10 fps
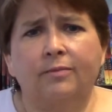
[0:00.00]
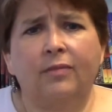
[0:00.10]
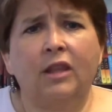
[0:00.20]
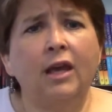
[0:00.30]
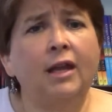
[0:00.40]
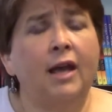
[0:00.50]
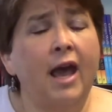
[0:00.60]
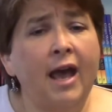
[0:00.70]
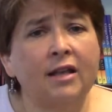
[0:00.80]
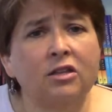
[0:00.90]
Then
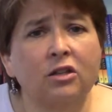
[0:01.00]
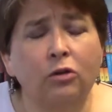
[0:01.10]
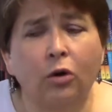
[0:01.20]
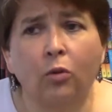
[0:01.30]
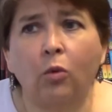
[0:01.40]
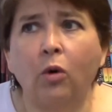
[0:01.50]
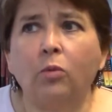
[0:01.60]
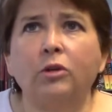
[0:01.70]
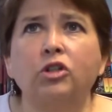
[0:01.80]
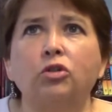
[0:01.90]
ask the Lord, What
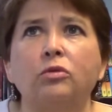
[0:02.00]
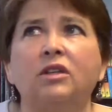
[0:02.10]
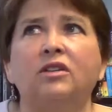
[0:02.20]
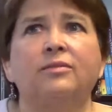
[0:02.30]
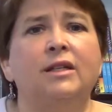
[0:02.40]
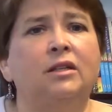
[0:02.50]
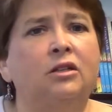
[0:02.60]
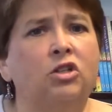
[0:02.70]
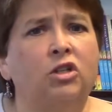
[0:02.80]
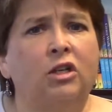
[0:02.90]
would you give me in
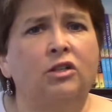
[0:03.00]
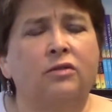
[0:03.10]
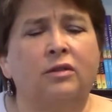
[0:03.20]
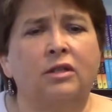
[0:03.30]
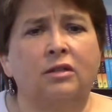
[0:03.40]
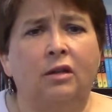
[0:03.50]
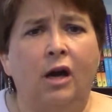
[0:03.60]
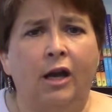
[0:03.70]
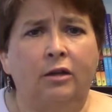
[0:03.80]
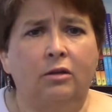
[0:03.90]
exchange for this
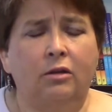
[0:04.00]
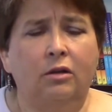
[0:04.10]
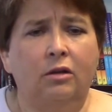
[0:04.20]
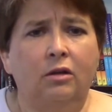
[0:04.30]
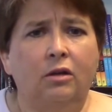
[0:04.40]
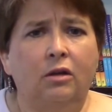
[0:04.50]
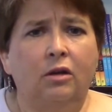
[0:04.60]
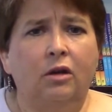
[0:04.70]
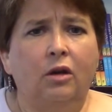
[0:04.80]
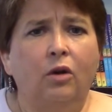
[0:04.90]
lie?
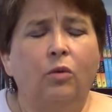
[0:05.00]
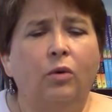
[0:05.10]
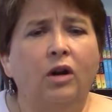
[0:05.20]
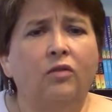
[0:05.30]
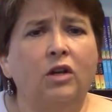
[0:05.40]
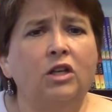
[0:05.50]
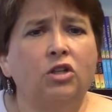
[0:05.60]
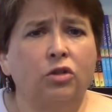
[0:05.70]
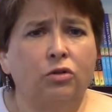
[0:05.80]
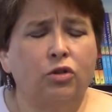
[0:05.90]
Whatever He
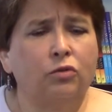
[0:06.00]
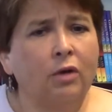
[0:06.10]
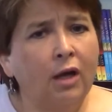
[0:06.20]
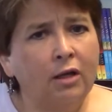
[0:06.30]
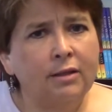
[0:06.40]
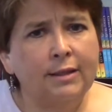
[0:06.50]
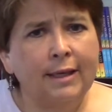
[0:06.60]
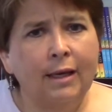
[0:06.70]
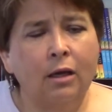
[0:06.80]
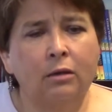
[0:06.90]
shows you, write it
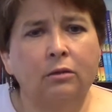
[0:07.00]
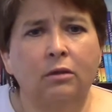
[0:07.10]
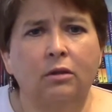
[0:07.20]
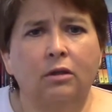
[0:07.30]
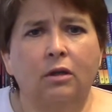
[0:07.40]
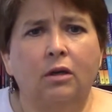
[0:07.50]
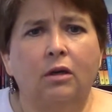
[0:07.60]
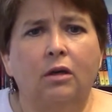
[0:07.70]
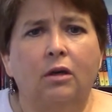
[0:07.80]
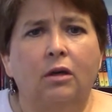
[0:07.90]
down.
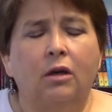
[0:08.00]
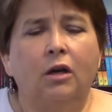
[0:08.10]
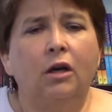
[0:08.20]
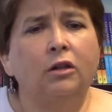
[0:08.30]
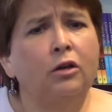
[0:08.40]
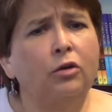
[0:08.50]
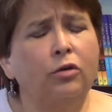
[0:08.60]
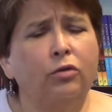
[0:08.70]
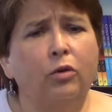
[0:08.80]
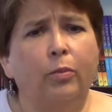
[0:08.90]
And then go
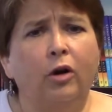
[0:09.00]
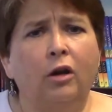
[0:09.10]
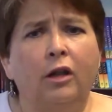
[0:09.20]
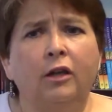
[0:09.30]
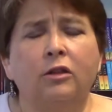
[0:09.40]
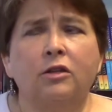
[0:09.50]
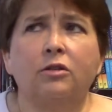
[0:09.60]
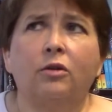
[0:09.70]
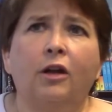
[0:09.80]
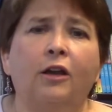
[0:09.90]
through a prayer like this
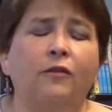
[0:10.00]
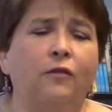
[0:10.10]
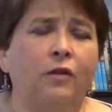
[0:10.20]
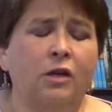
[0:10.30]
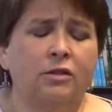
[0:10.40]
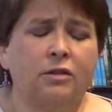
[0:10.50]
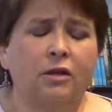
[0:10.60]
Lord, I confess.